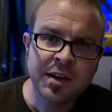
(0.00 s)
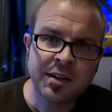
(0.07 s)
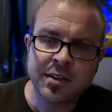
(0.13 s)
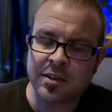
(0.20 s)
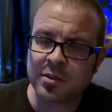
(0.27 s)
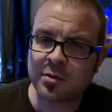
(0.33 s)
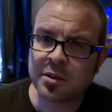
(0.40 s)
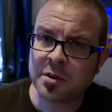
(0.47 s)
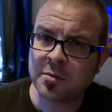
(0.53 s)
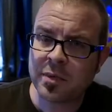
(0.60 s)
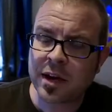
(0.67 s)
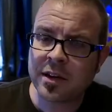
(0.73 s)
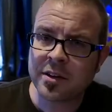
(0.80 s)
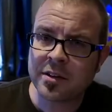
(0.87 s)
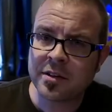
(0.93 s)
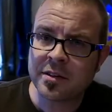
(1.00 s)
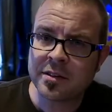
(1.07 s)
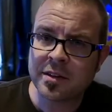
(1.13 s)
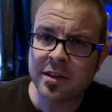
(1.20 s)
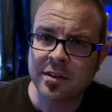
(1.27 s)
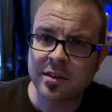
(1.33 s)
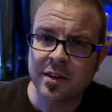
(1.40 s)
It doesn't really matter
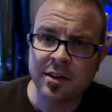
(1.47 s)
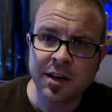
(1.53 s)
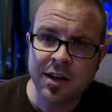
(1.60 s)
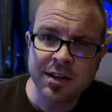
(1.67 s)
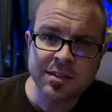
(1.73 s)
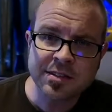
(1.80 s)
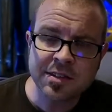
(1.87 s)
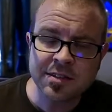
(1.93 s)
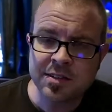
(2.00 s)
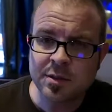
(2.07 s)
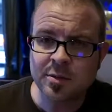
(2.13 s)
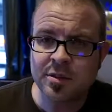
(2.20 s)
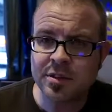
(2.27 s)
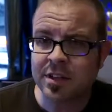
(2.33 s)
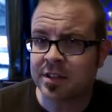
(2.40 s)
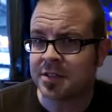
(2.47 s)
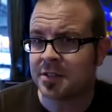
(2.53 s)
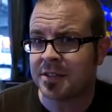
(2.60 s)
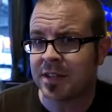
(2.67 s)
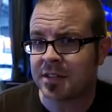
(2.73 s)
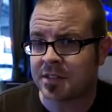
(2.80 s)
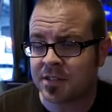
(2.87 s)
that their highest-end CPU
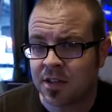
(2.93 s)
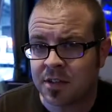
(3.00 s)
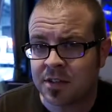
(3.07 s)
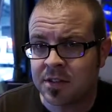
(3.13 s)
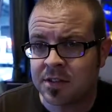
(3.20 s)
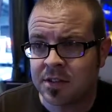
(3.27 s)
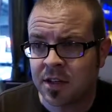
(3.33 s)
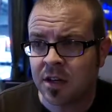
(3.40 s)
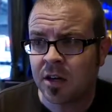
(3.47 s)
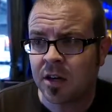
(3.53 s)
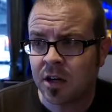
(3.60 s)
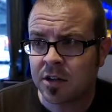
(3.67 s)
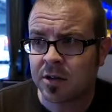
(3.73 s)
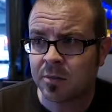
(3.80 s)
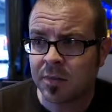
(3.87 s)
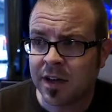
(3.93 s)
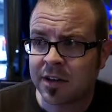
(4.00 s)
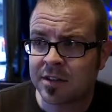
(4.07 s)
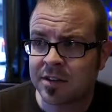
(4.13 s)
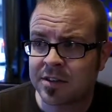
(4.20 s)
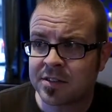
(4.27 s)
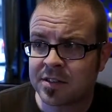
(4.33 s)
costs $2,000. All that
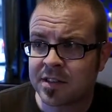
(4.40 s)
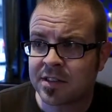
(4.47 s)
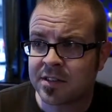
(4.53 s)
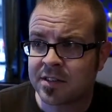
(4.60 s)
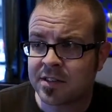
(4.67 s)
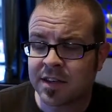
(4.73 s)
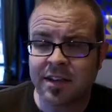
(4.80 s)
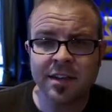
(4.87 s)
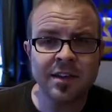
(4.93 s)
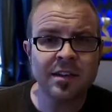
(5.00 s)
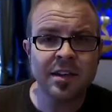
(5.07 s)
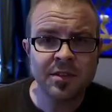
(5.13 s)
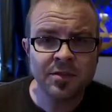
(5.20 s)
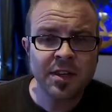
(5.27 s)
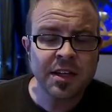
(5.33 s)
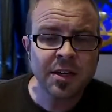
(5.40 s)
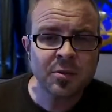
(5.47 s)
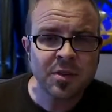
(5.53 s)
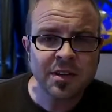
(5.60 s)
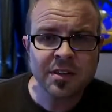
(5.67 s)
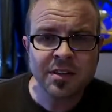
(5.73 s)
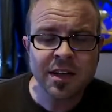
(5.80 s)
matters is, like Nvidia
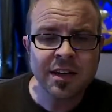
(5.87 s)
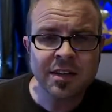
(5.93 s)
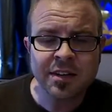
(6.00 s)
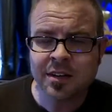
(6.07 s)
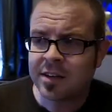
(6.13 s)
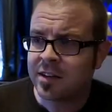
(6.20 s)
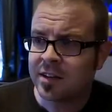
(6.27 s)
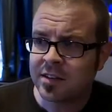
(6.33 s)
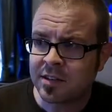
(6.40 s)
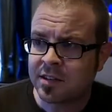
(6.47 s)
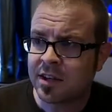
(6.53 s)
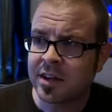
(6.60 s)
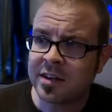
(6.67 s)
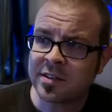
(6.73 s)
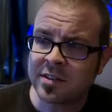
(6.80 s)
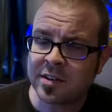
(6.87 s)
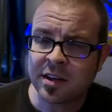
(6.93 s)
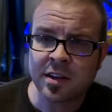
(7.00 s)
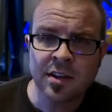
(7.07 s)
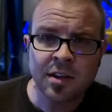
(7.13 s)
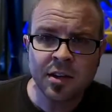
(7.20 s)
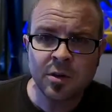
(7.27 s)
with the Titan, is that they can
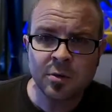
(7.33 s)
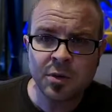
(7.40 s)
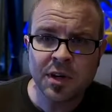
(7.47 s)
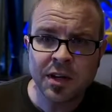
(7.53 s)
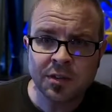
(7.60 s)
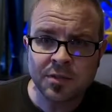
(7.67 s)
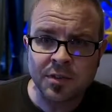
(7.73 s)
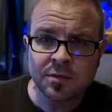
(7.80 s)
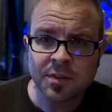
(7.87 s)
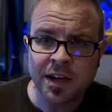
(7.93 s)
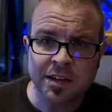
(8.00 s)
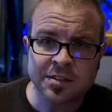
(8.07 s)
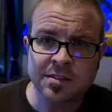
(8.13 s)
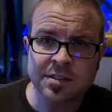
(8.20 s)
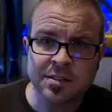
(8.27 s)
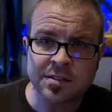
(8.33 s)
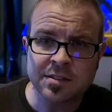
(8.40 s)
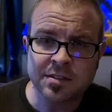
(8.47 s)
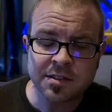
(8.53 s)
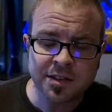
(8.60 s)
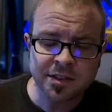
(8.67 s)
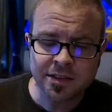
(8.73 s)
say, we have the
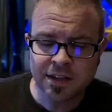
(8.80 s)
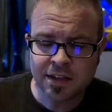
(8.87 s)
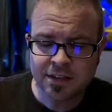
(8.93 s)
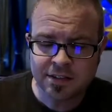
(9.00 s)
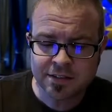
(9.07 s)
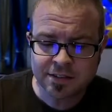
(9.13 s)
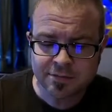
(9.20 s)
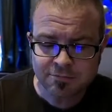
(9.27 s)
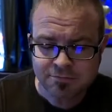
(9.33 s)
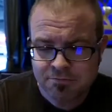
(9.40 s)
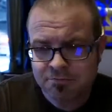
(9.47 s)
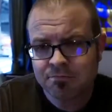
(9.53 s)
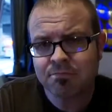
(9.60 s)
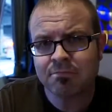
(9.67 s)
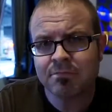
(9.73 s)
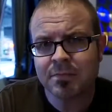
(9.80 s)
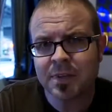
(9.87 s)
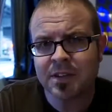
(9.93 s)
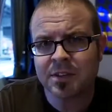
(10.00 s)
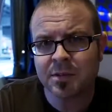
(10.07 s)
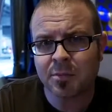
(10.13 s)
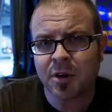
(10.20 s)
fastest, and that
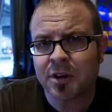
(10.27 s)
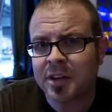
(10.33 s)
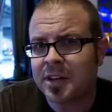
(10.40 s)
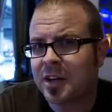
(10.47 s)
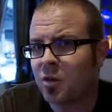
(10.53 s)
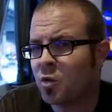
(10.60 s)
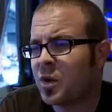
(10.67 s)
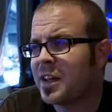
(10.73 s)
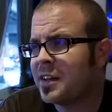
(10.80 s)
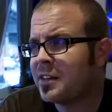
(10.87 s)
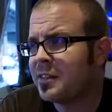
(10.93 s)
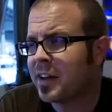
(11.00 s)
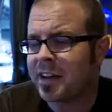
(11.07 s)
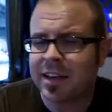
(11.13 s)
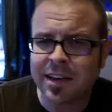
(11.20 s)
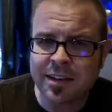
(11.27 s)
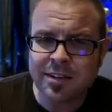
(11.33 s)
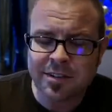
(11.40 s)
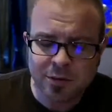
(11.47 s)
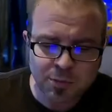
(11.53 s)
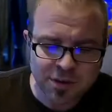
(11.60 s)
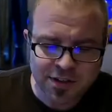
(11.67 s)
is a marketing win,
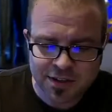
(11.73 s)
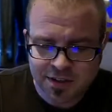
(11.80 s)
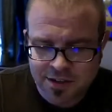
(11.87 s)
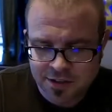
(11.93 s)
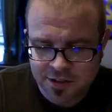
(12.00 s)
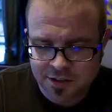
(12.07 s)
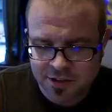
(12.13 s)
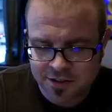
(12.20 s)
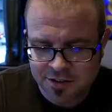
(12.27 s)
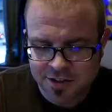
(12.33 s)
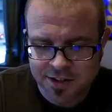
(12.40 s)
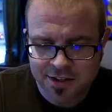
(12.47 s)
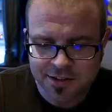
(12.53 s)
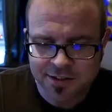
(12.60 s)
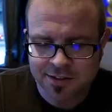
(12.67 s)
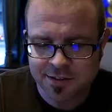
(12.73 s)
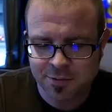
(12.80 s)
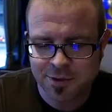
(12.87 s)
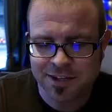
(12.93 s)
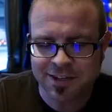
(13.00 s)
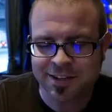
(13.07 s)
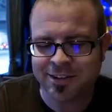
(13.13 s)
again, depending on how you look at it and
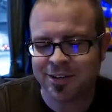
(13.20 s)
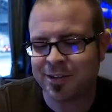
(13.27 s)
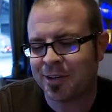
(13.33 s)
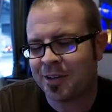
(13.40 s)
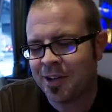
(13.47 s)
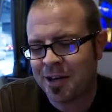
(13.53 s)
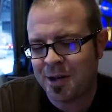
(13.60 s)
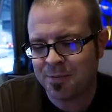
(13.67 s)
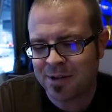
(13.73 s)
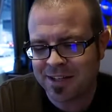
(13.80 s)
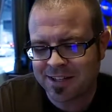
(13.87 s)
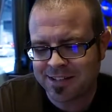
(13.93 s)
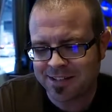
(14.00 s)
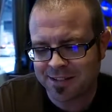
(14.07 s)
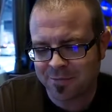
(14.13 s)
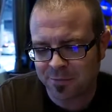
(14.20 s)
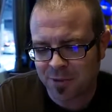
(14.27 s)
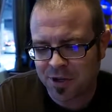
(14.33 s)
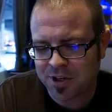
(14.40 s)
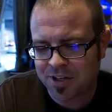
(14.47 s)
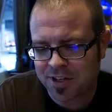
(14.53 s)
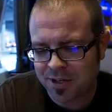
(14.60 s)
depending on your opinions of
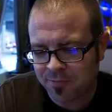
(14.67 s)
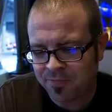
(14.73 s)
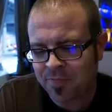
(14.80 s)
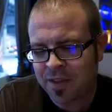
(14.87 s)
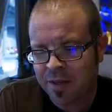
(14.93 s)
marketing.